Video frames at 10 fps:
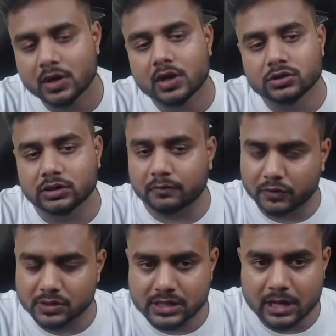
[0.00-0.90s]
So the
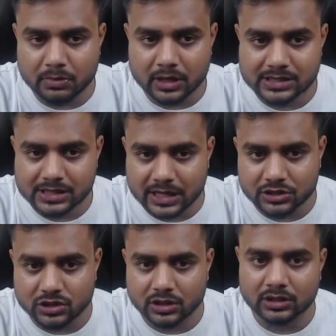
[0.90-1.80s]
first library is
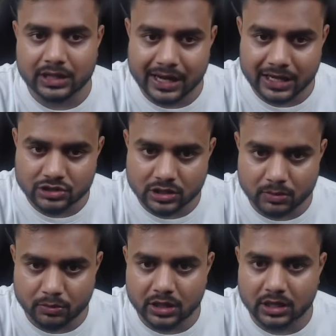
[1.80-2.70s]
Langchain, then Langchain
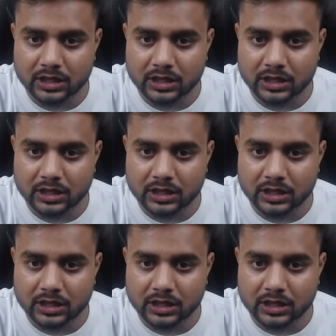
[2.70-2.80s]
community,